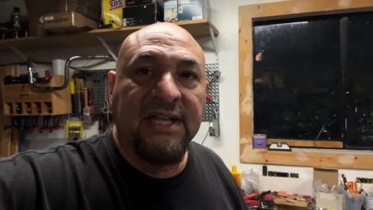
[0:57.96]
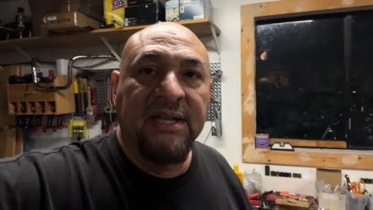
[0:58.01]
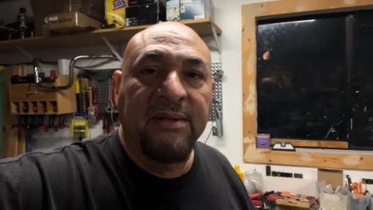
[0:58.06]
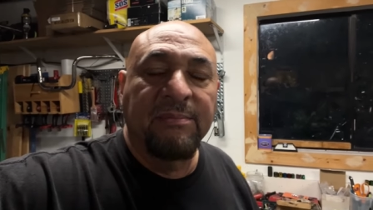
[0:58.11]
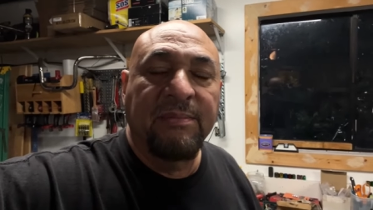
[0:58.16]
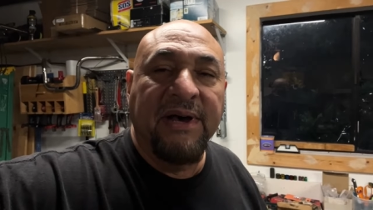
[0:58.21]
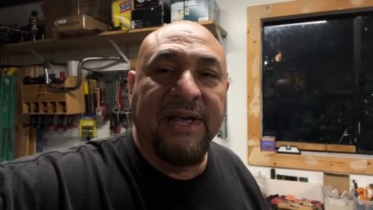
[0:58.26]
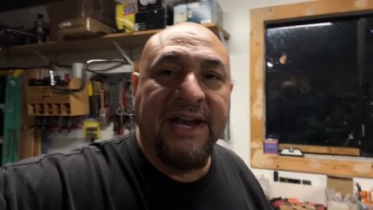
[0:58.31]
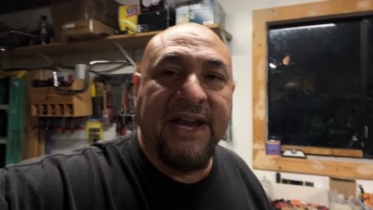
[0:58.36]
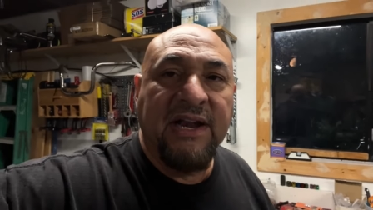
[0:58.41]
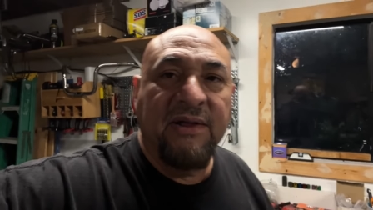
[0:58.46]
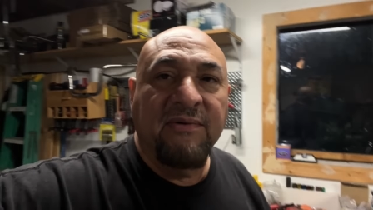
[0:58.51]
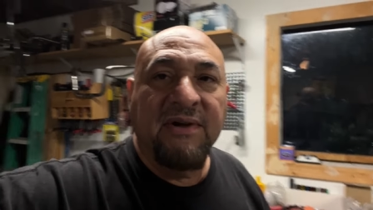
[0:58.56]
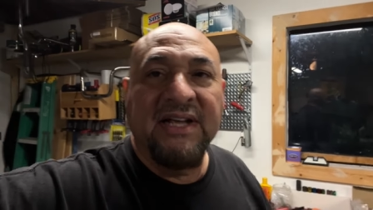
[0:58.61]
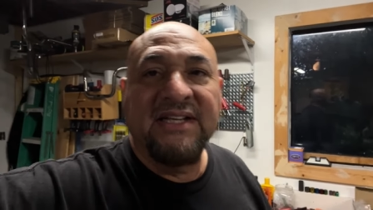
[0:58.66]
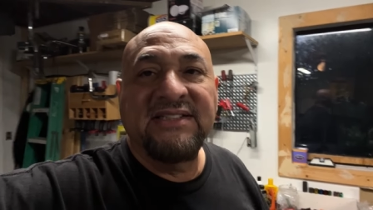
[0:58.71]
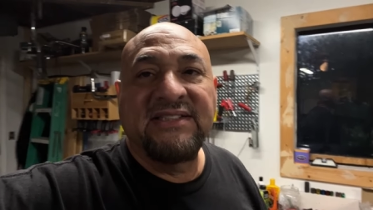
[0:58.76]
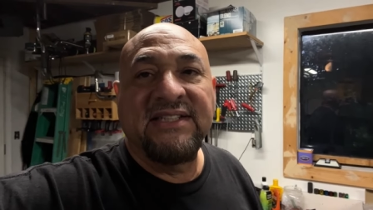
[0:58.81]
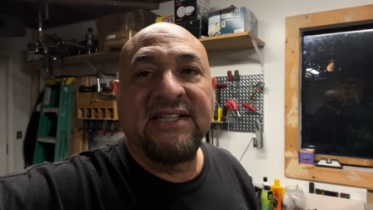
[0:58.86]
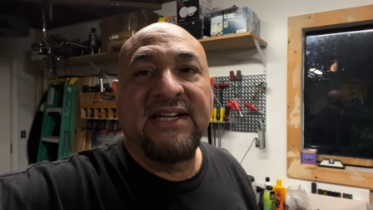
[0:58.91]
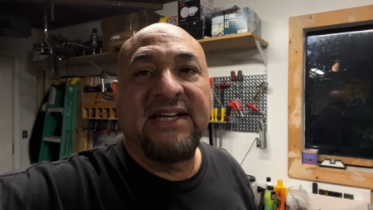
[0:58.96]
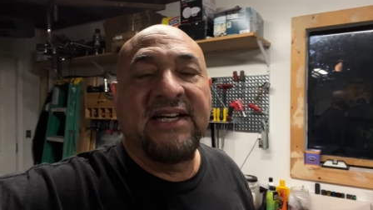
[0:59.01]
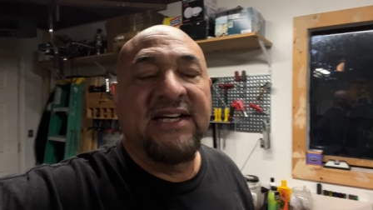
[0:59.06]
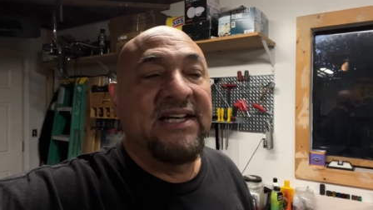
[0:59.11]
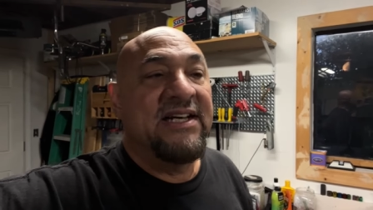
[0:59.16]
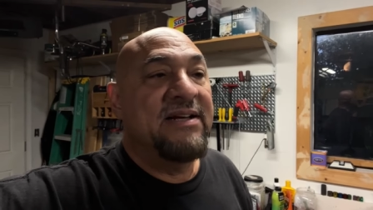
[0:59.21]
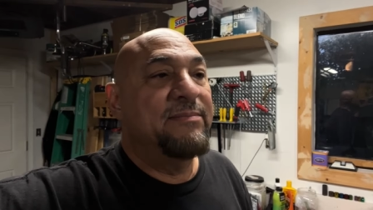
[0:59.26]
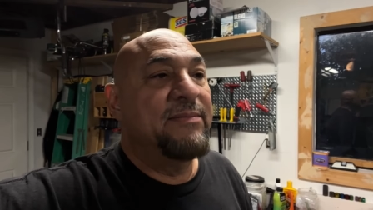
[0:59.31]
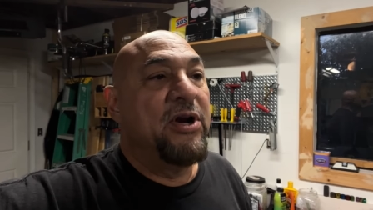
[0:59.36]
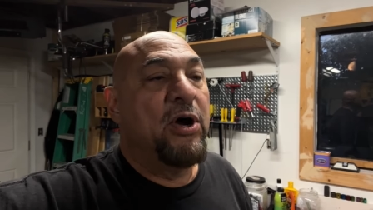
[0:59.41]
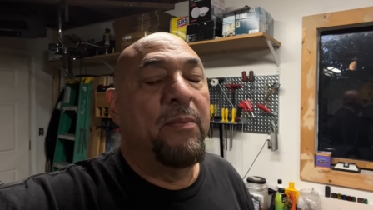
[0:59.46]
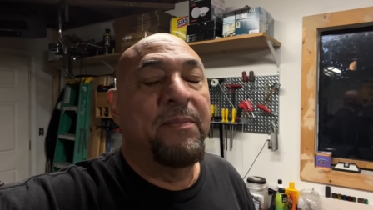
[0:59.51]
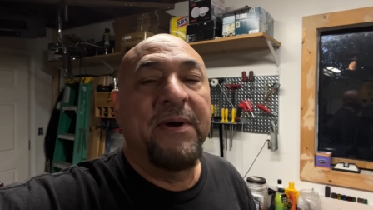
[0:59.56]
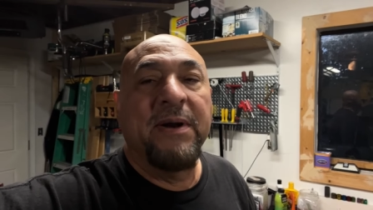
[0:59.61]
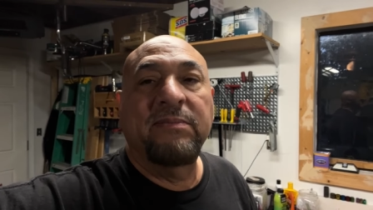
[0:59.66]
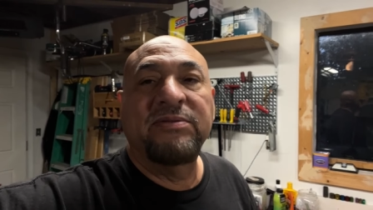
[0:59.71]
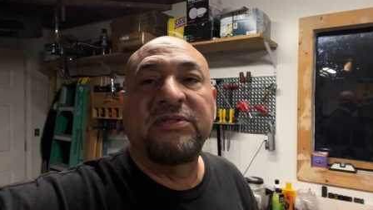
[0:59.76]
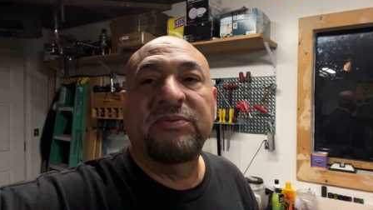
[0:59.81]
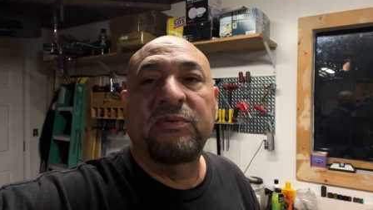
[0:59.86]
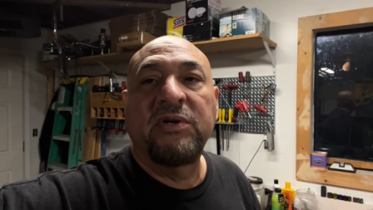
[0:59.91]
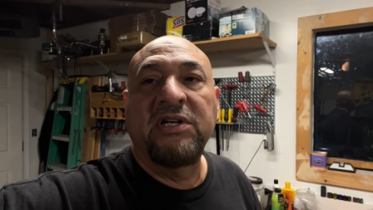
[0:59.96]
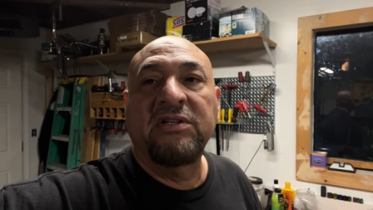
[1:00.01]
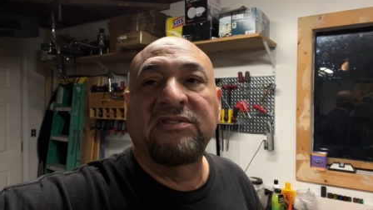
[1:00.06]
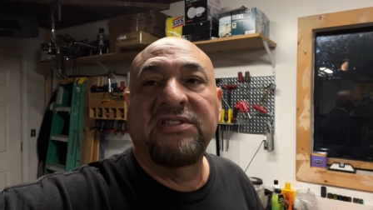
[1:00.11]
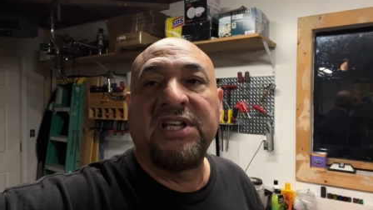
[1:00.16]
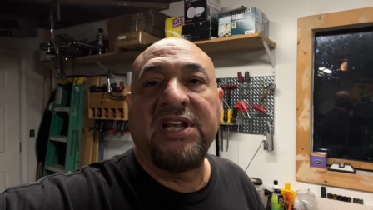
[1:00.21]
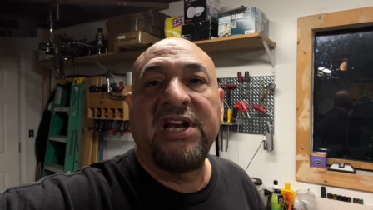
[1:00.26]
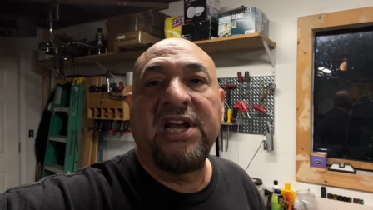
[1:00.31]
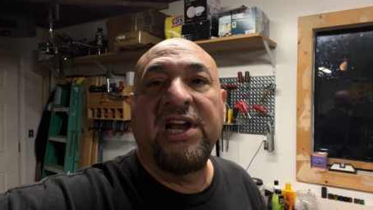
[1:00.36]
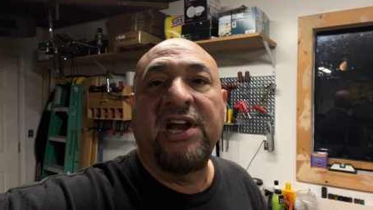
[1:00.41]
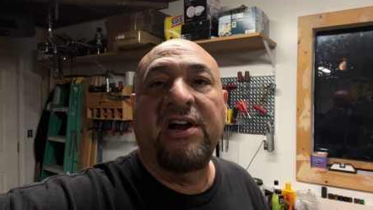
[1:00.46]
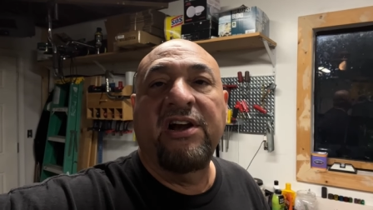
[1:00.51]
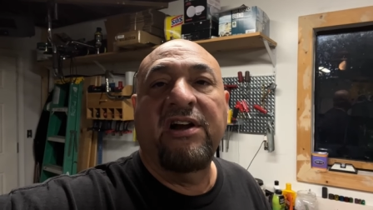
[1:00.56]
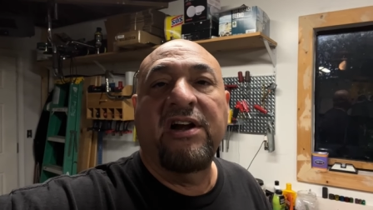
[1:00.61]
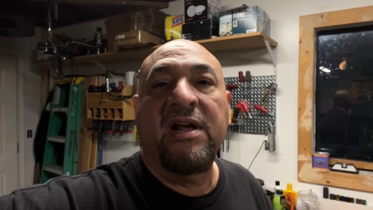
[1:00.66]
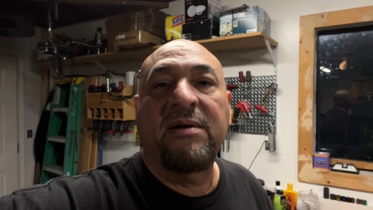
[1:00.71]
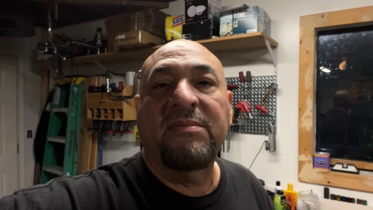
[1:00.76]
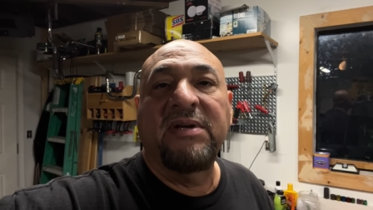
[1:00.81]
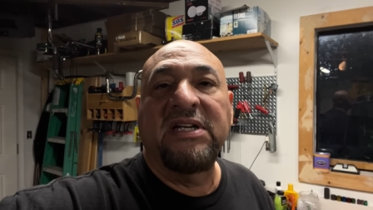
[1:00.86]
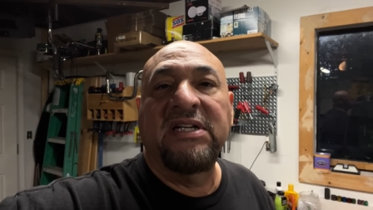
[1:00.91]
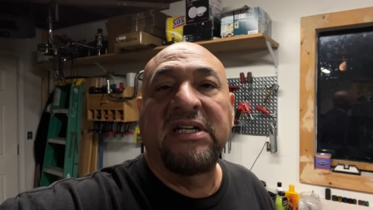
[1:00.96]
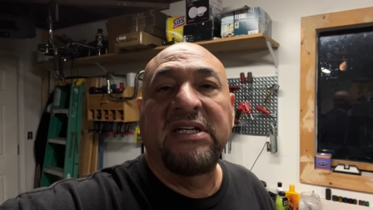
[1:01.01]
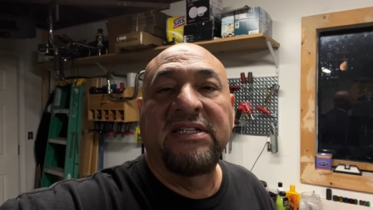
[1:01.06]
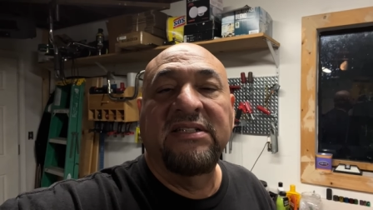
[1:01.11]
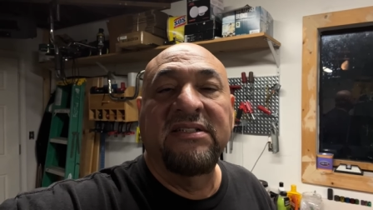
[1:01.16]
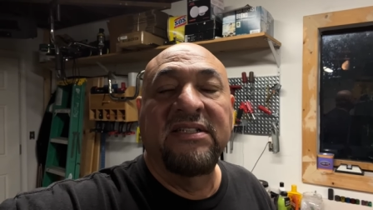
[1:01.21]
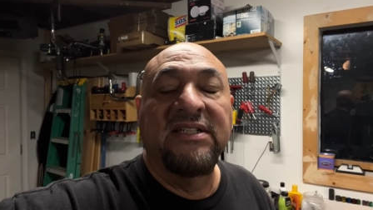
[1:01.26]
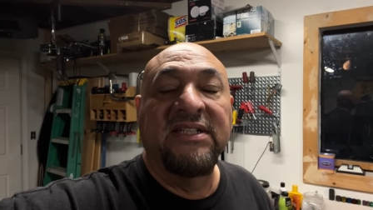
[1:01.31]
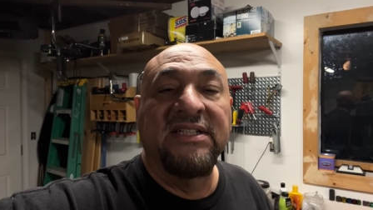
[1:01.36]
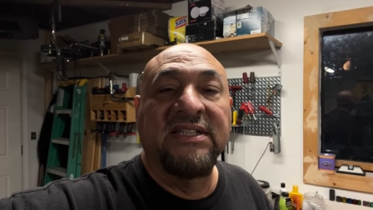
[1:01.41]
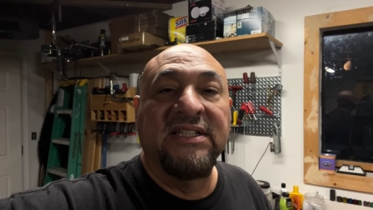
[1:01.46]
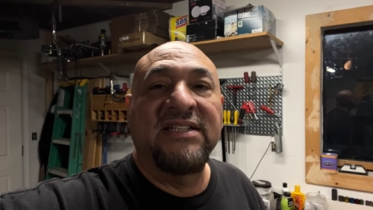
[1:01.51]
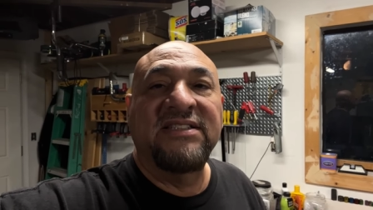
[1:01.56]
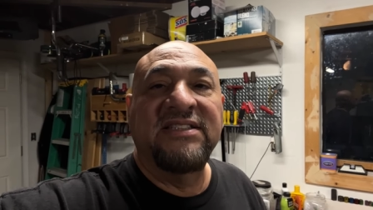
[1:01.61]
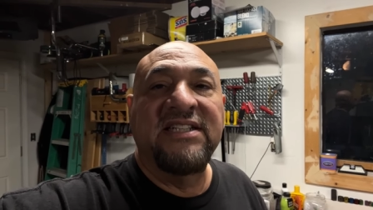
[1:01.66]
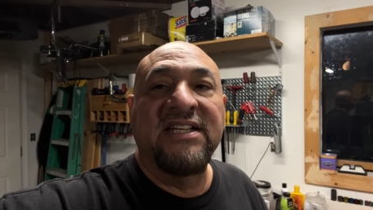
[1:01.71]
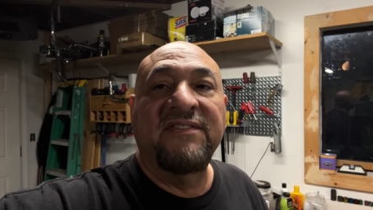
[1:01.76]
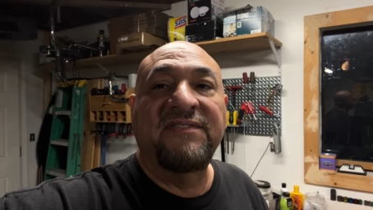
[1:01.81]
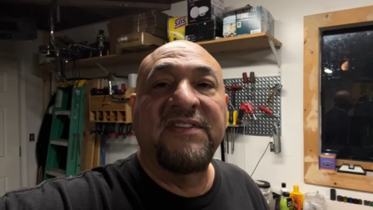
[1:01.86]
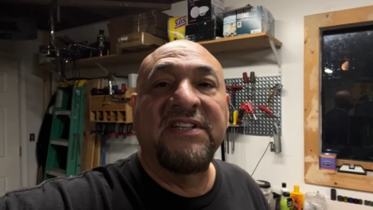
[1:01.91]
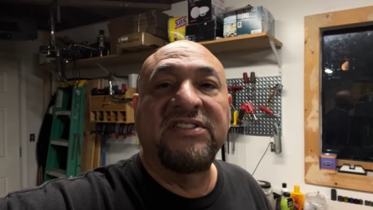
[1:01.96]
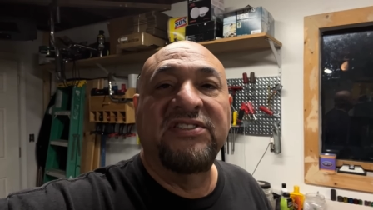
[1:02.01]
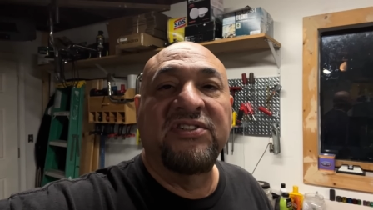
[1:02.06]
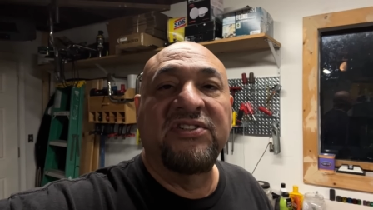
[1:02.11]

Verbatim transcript: But anyways, I'm gonna open up some windows in here and I'm gonna see if these